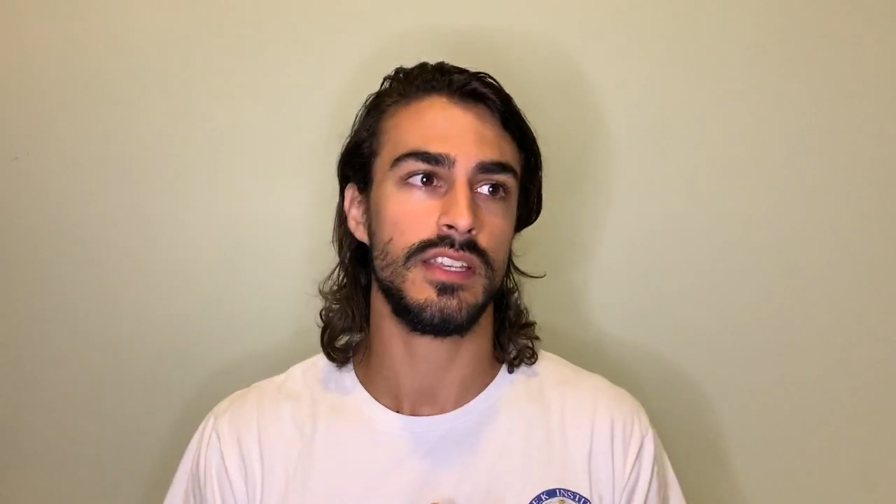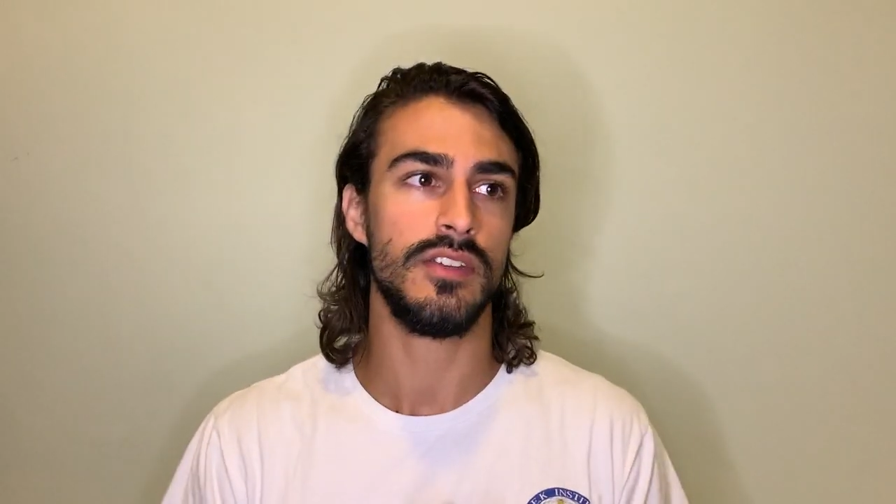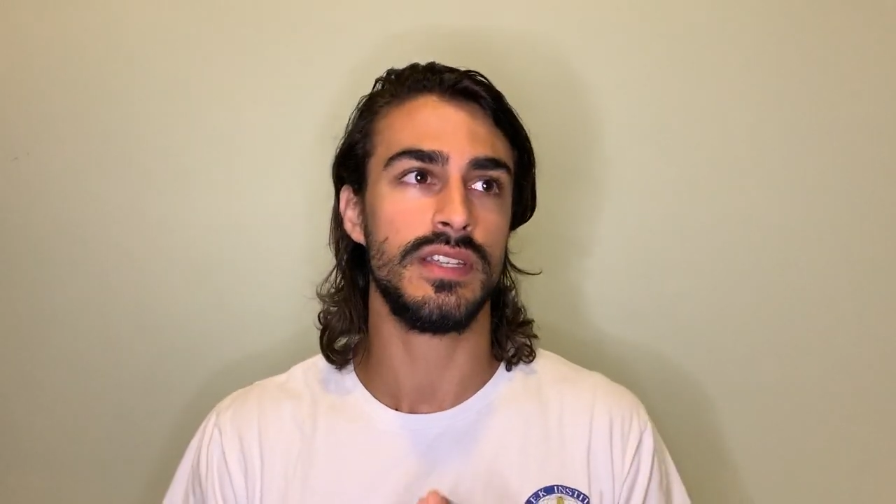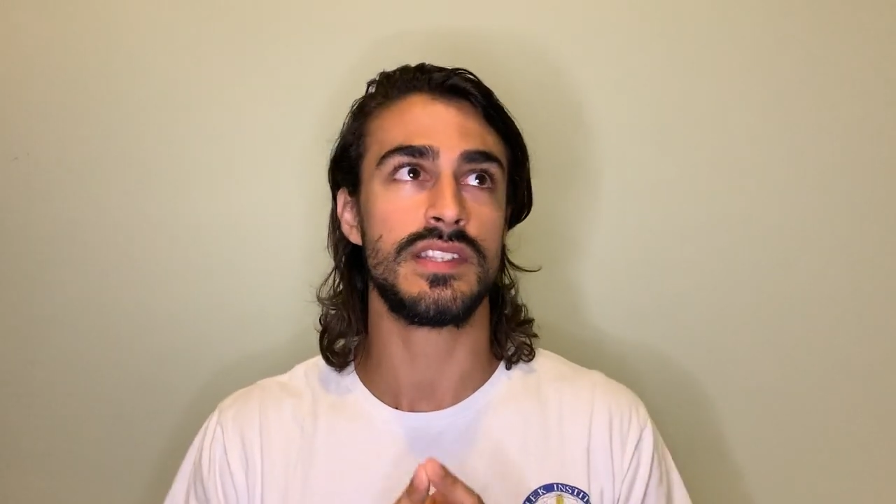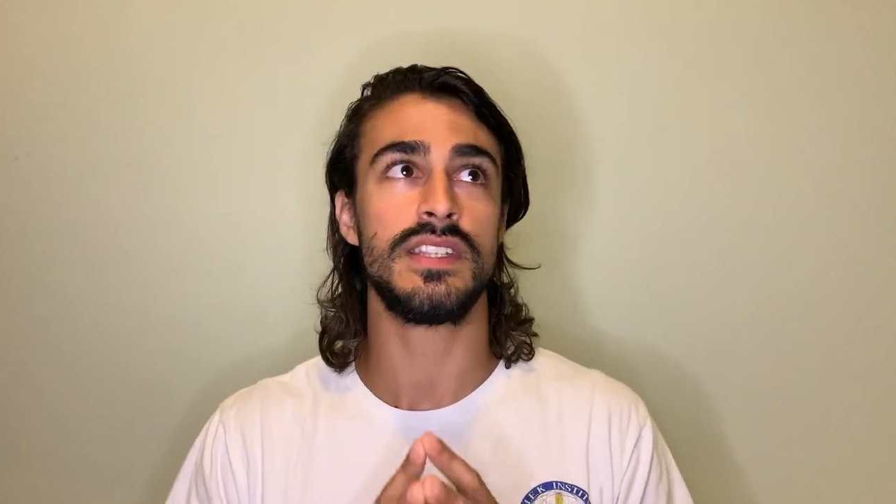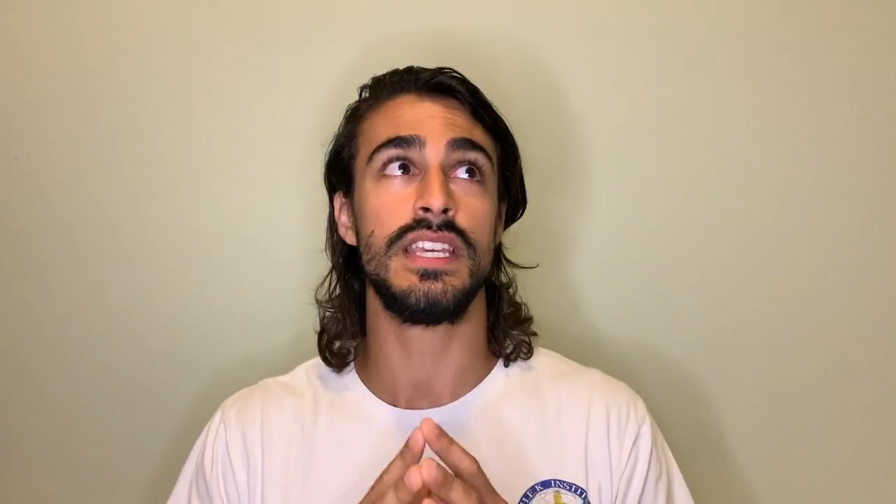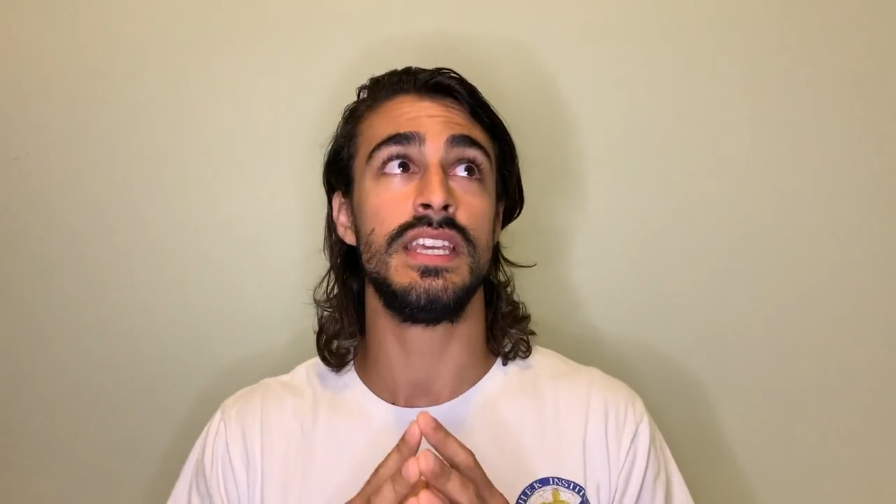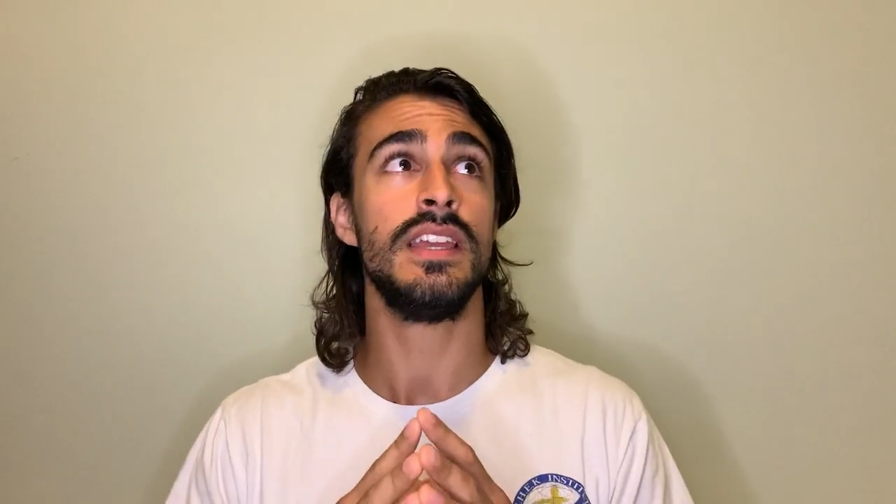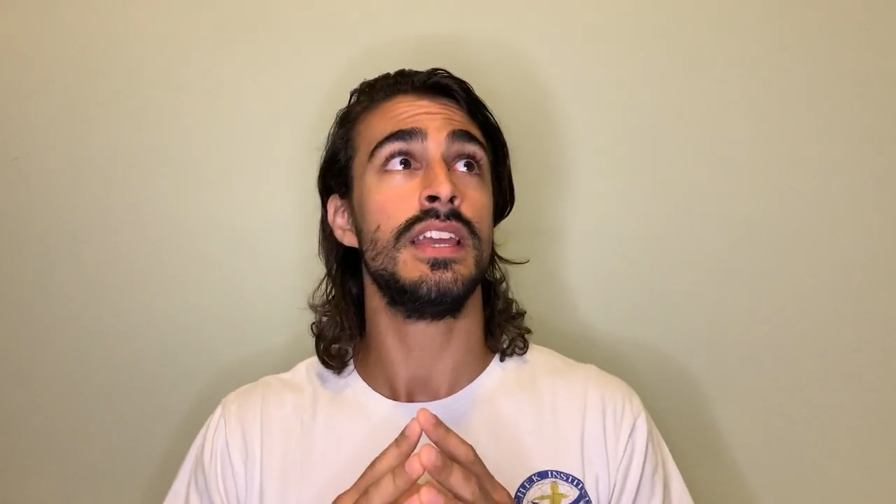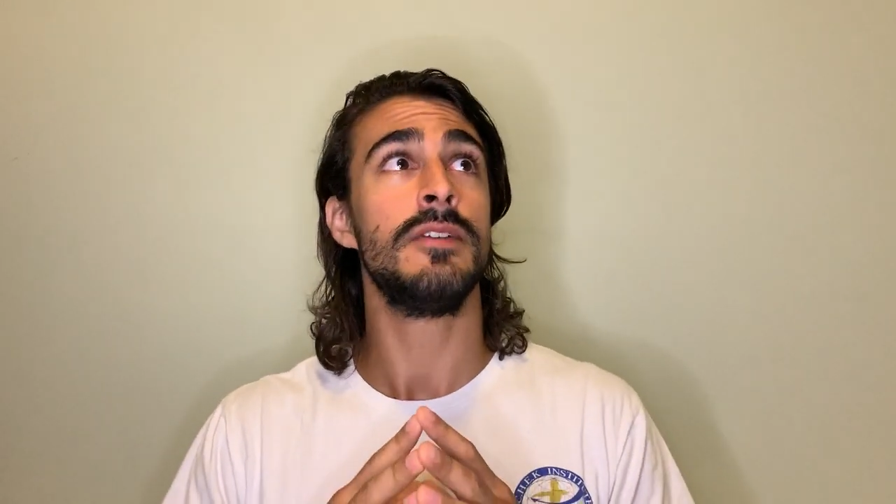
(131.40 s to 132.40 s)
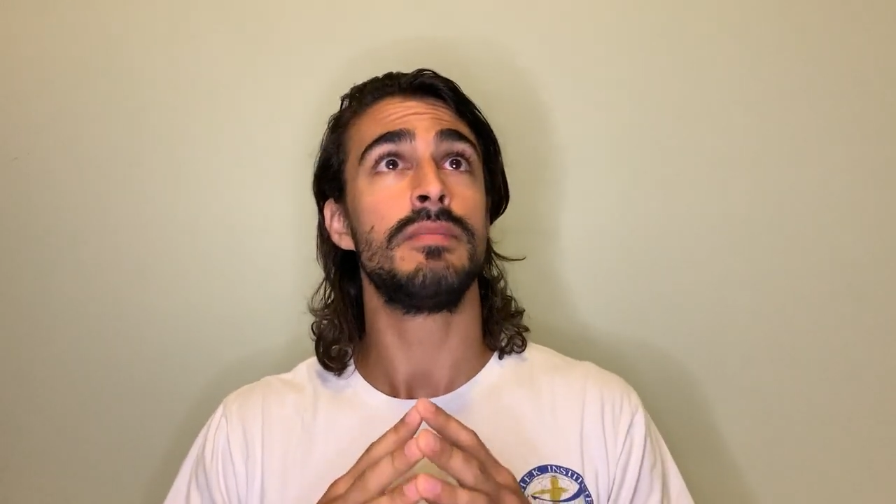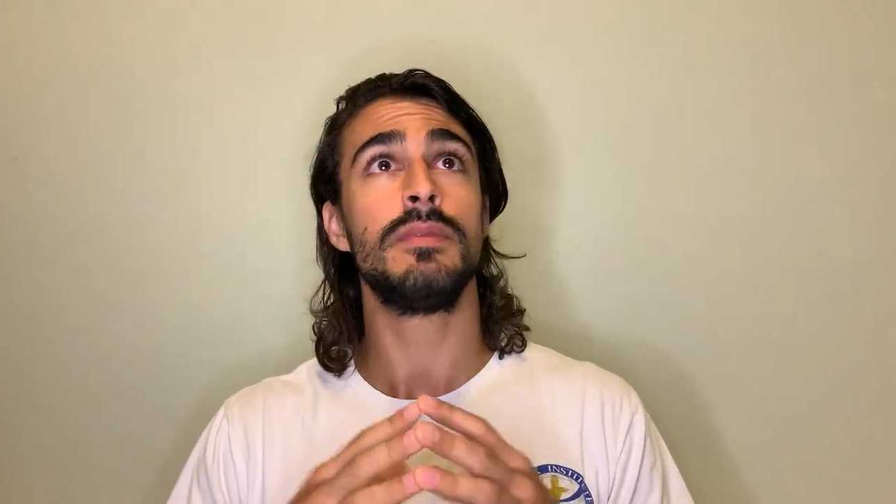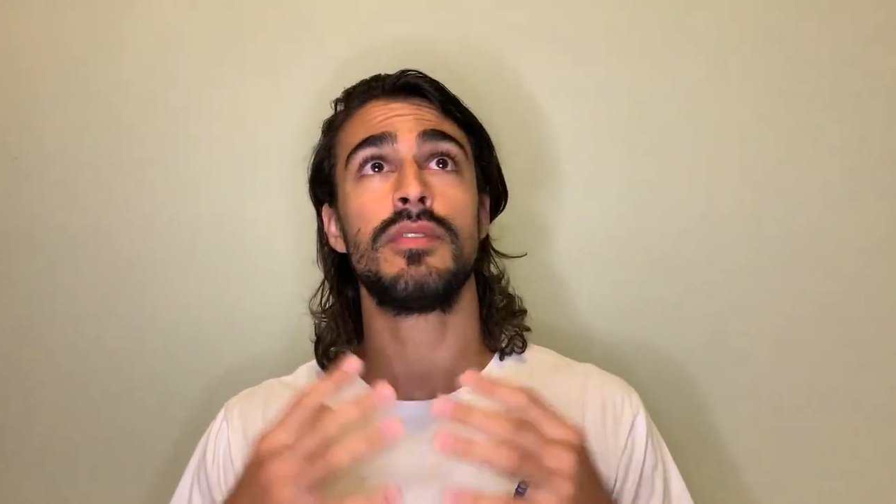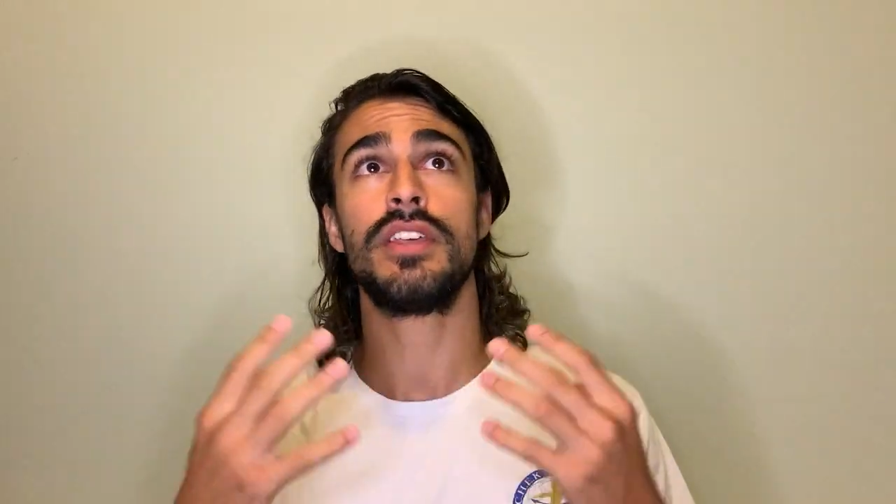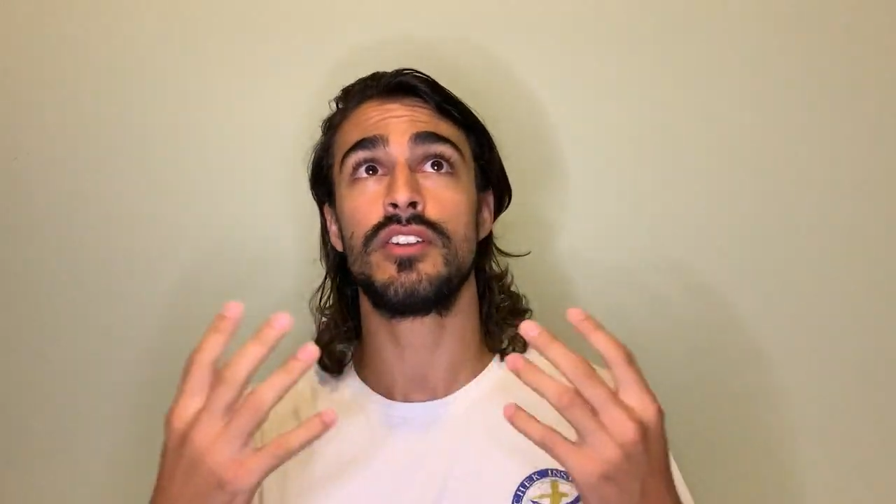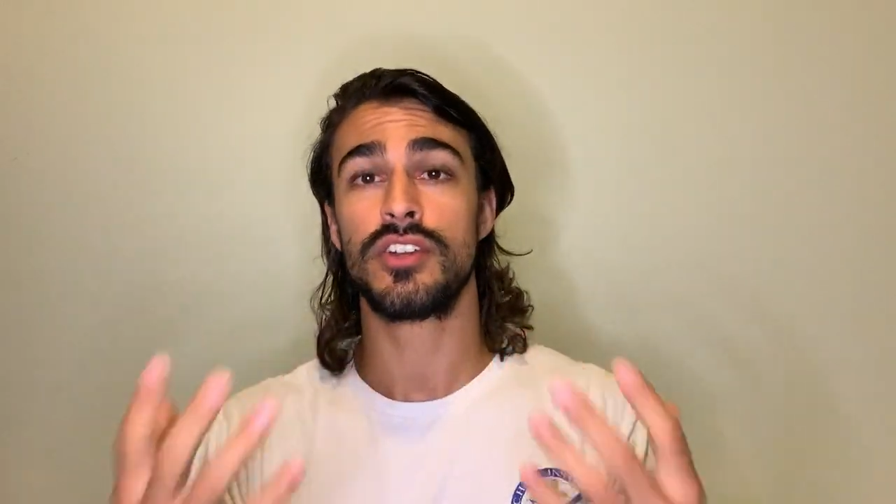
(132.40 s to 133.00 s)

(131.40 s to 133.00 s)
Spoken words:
you can see people that are